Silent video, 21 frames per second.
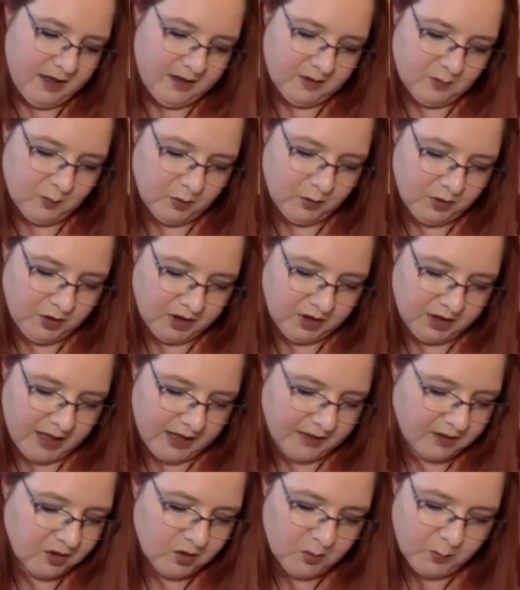what you
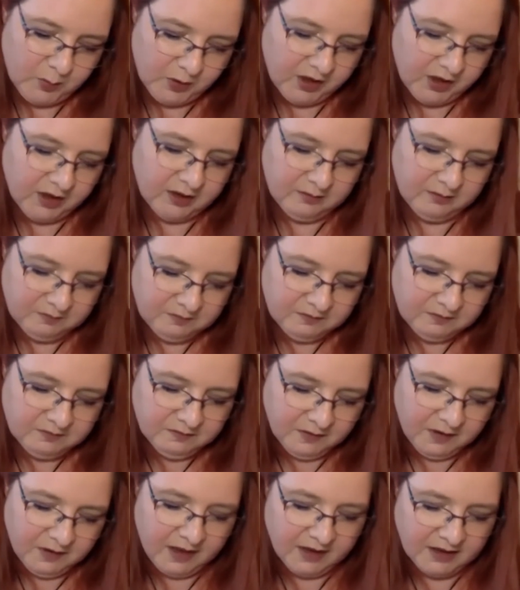can do. But
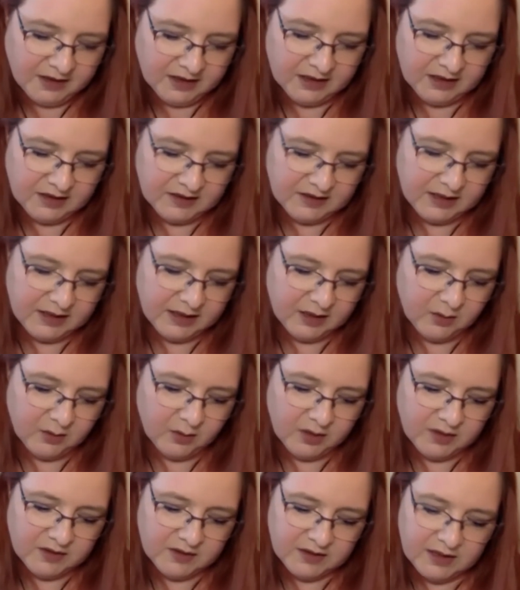ideally, stay
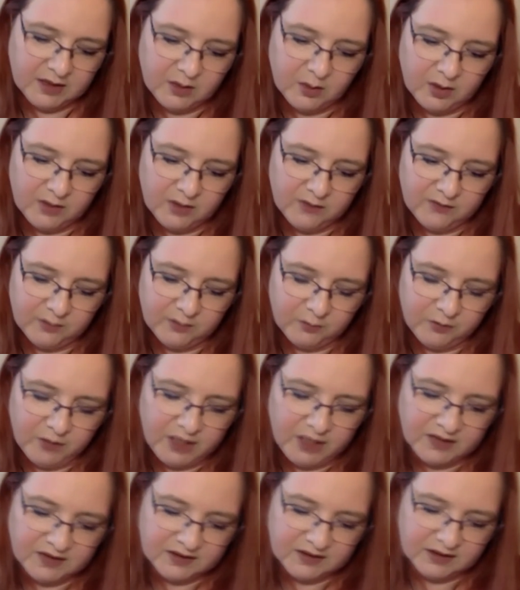away from
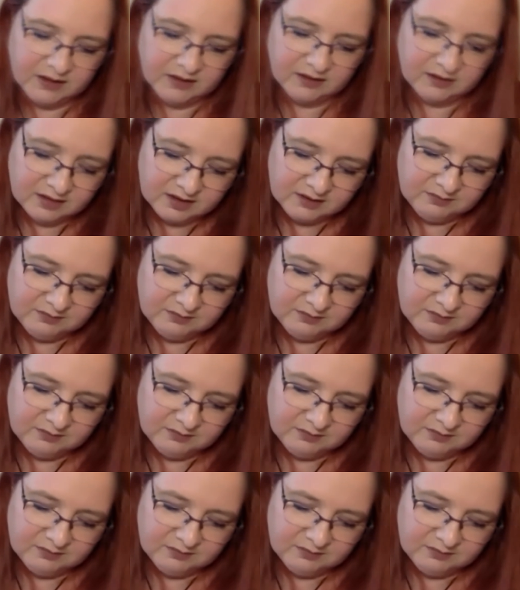reds and